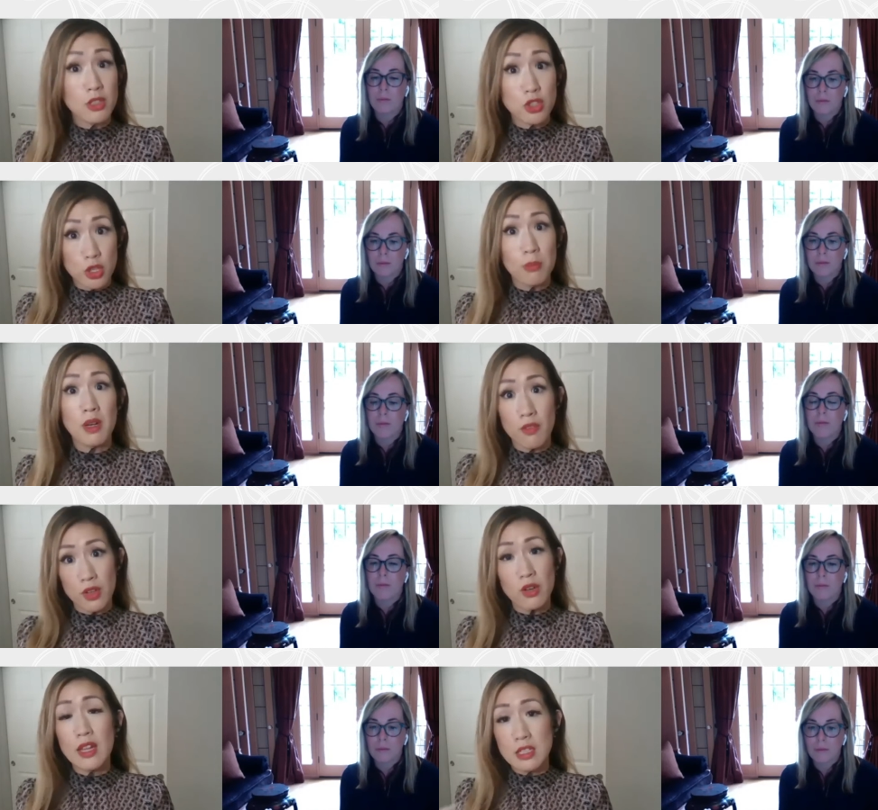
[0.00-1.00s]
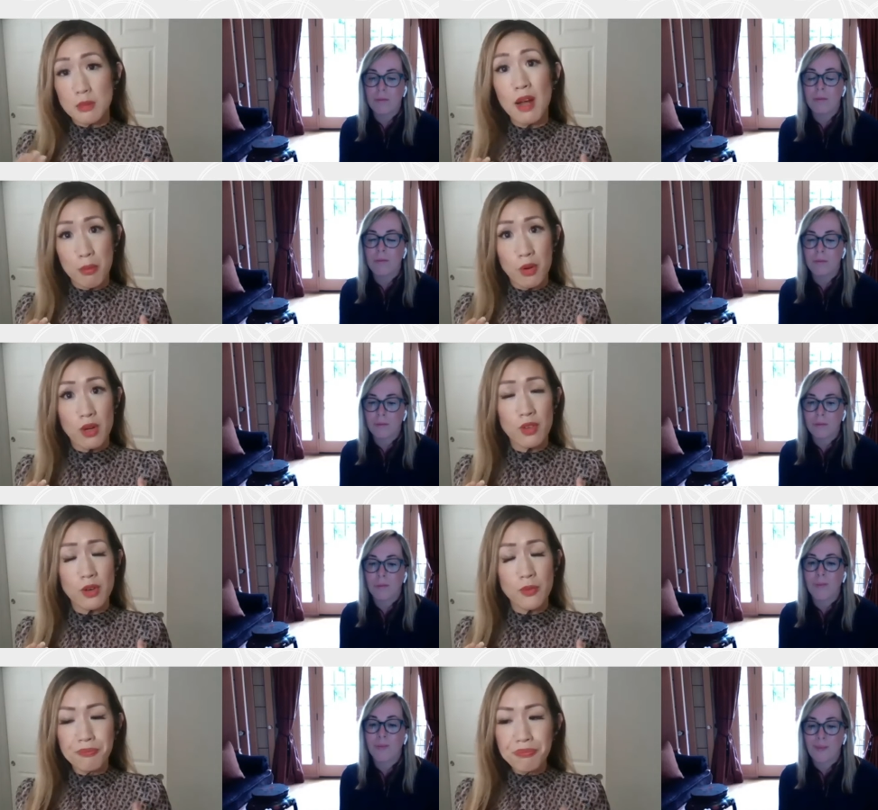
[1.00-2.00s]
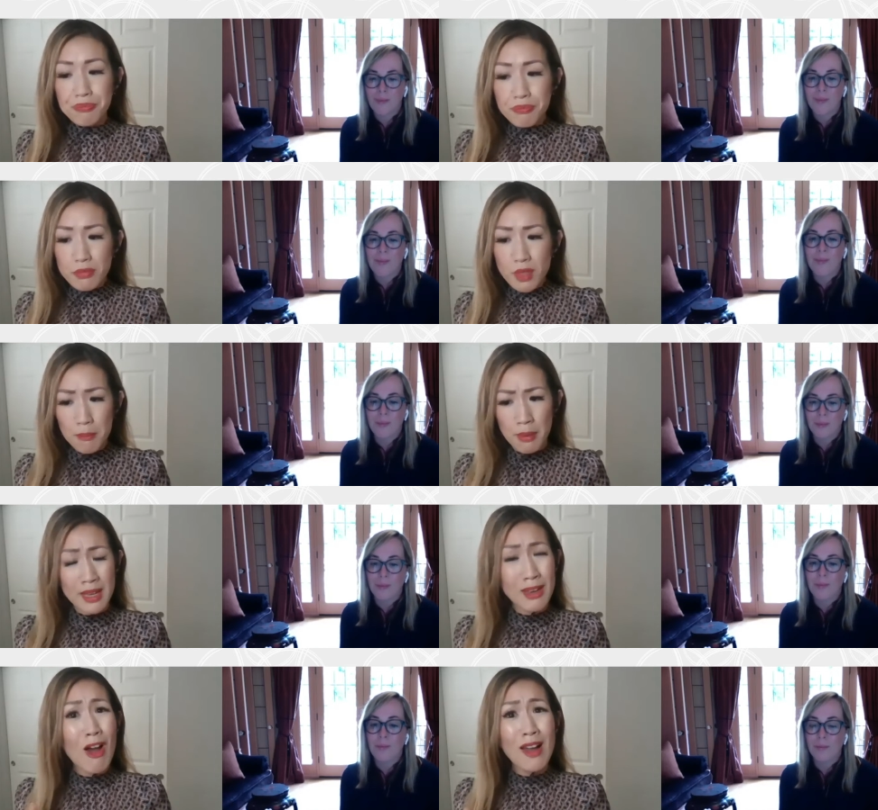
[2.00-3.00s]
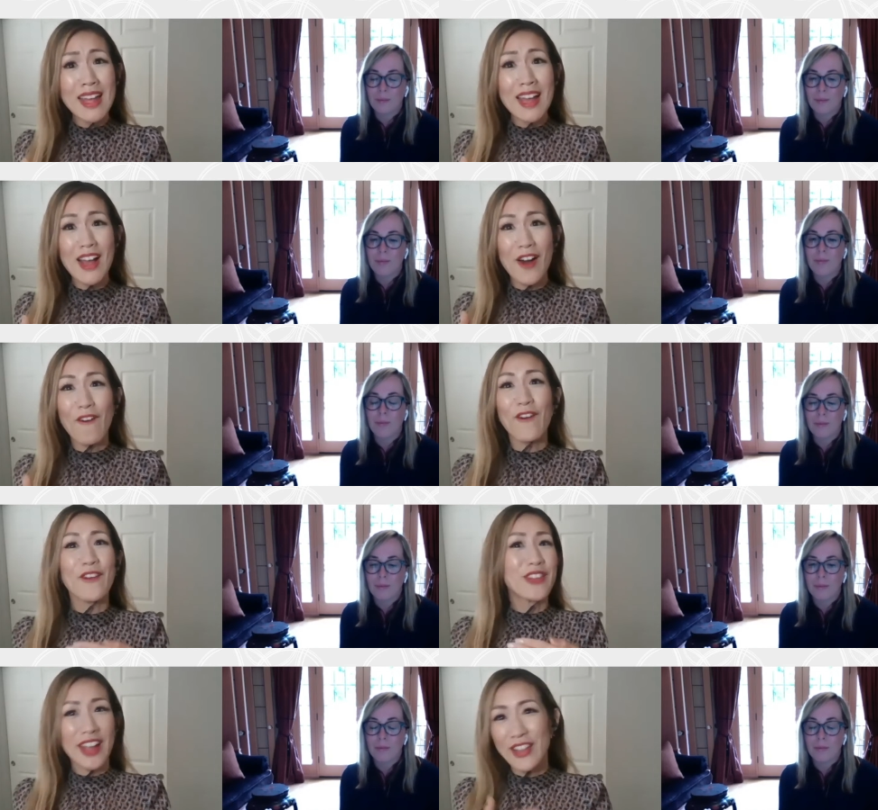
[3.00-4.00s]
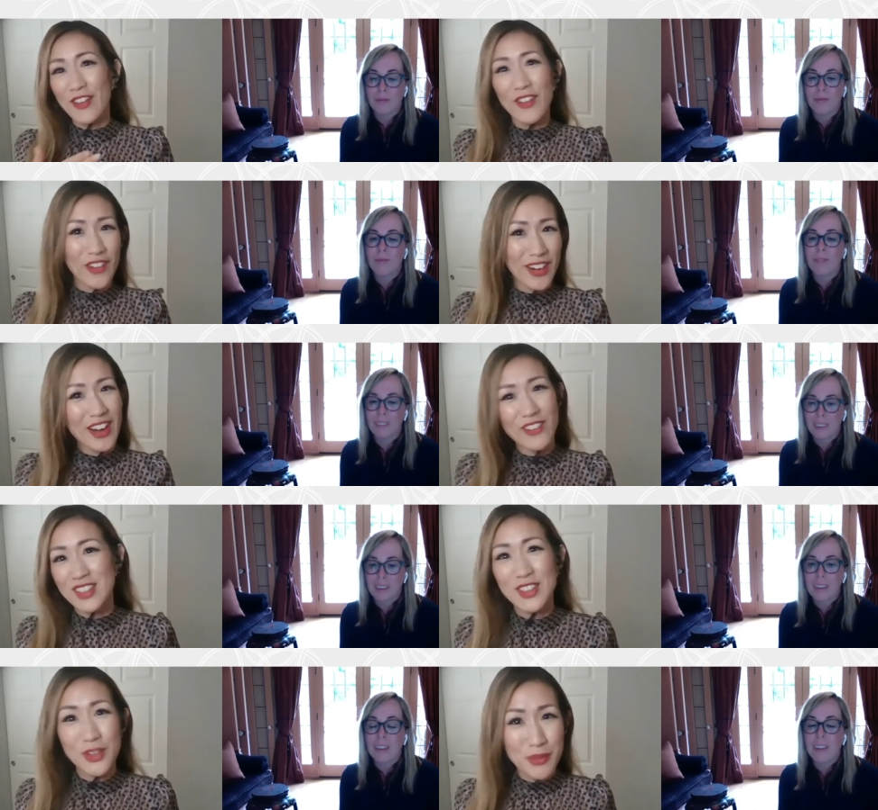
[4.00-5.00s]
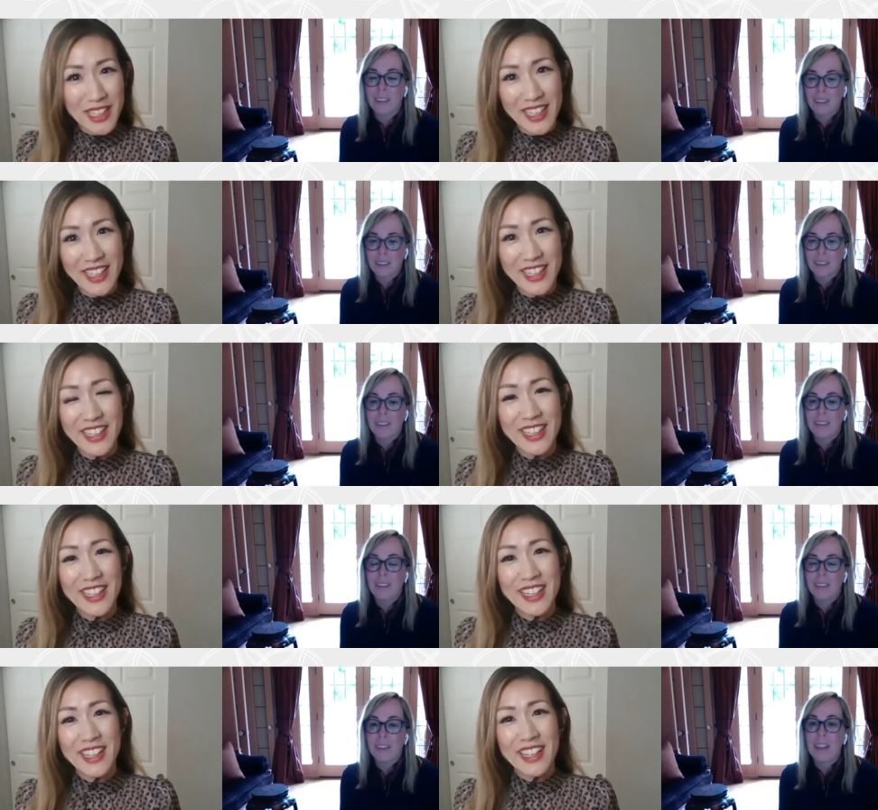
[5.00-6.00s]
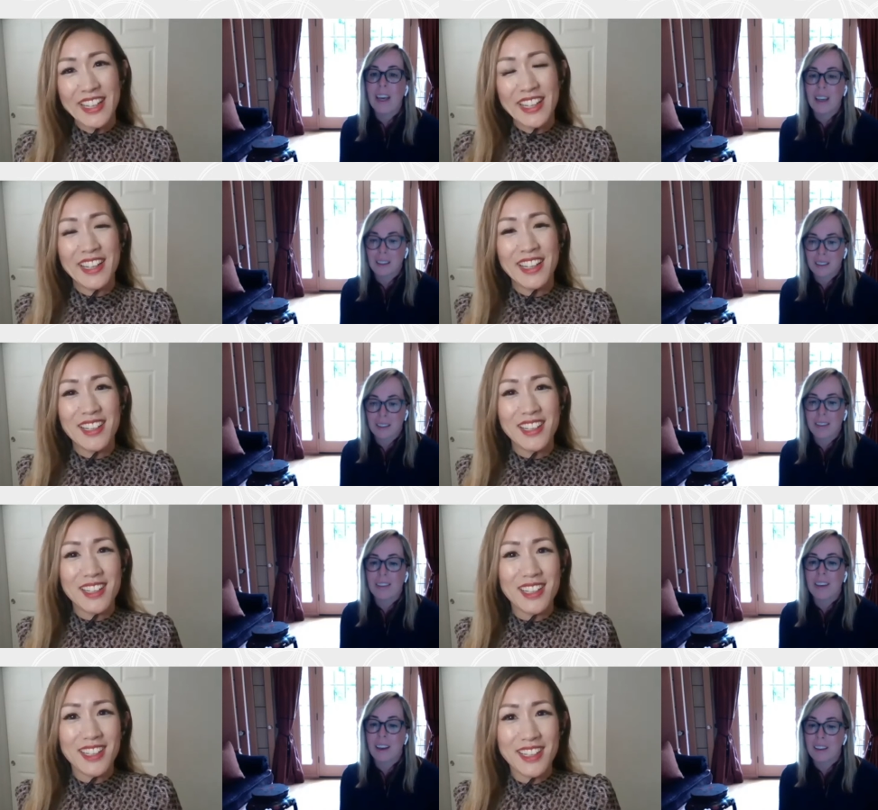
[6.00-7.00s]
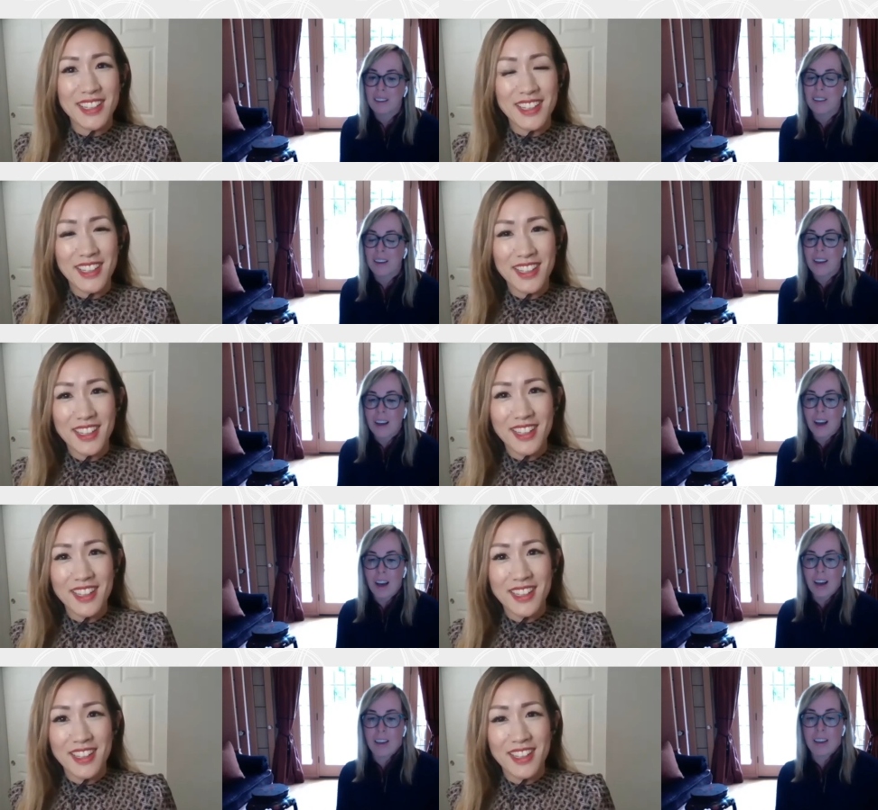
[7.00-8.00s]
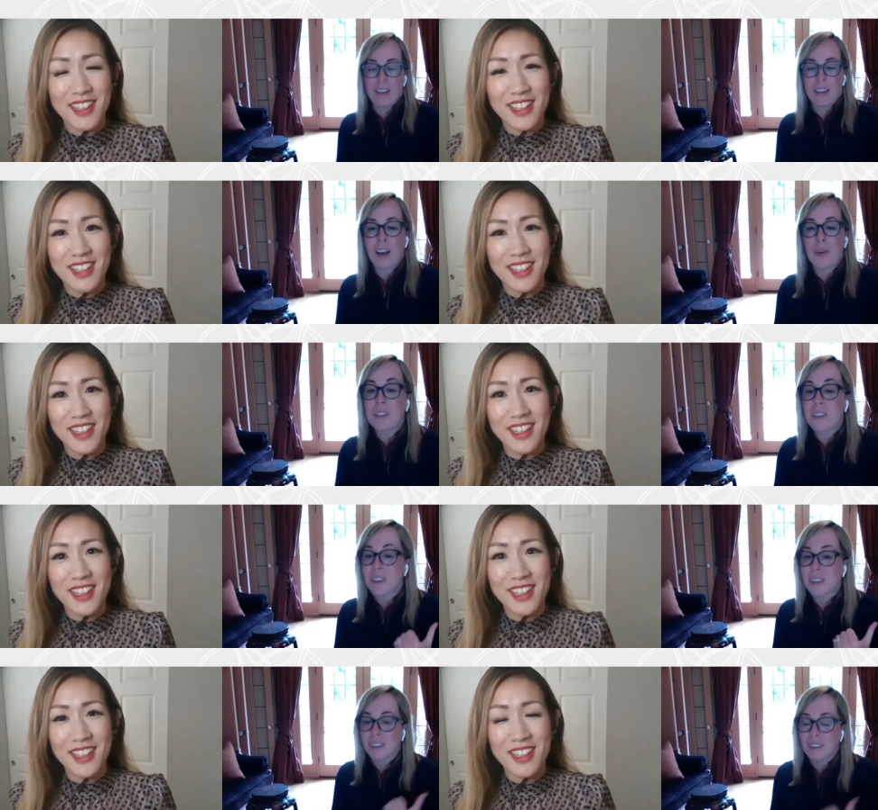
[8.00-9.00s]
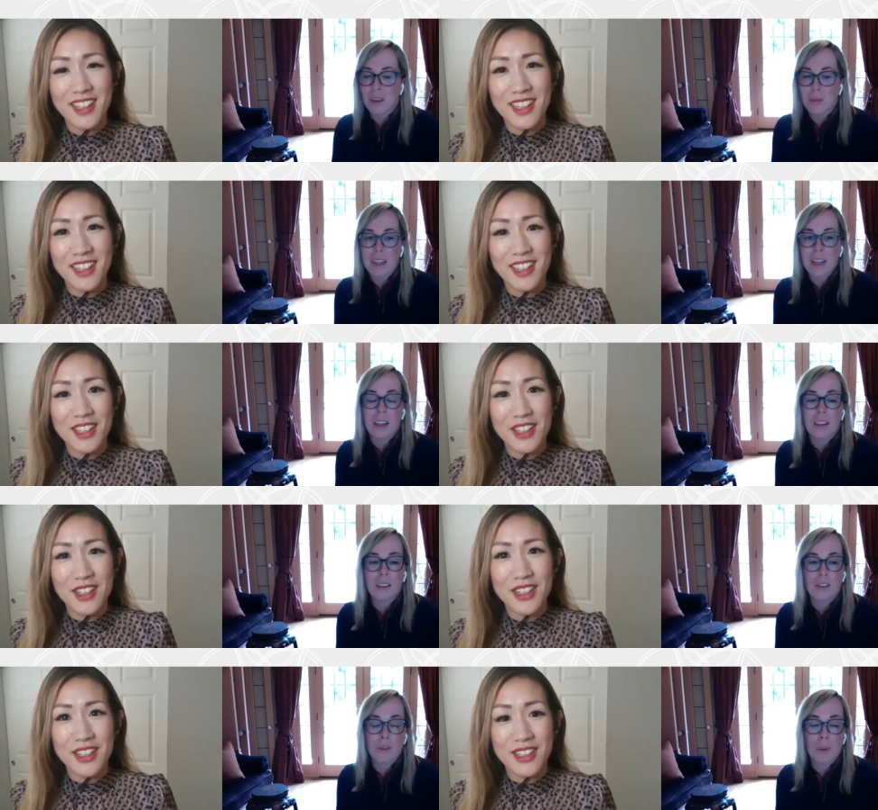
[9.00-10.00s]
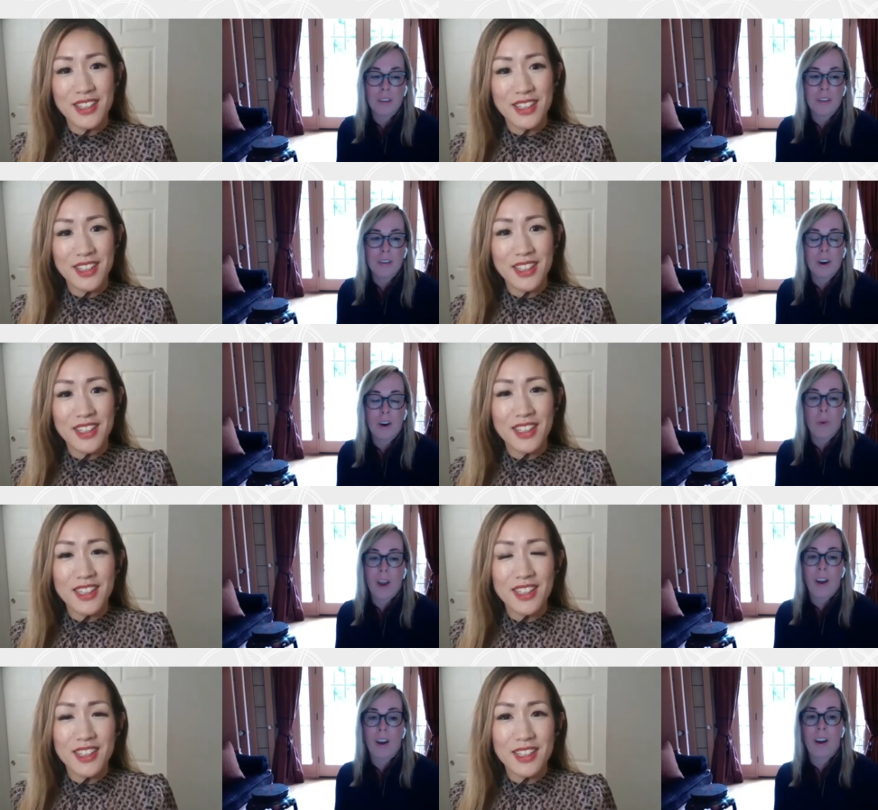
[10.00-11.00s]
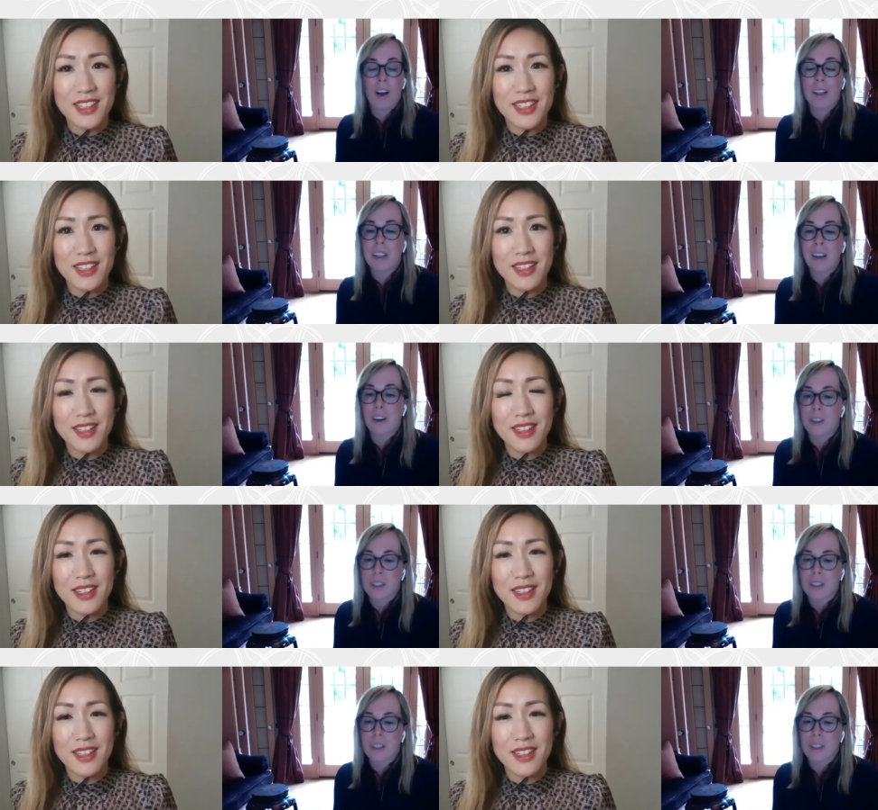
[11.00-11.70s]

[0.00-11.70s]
Speaker 1: should be on video that's my mm-hmm. point of view but mm-hmm. not all day long every single meeting
Speaker 2: yes yes i i was in a, a meeting two weeks ago where a leader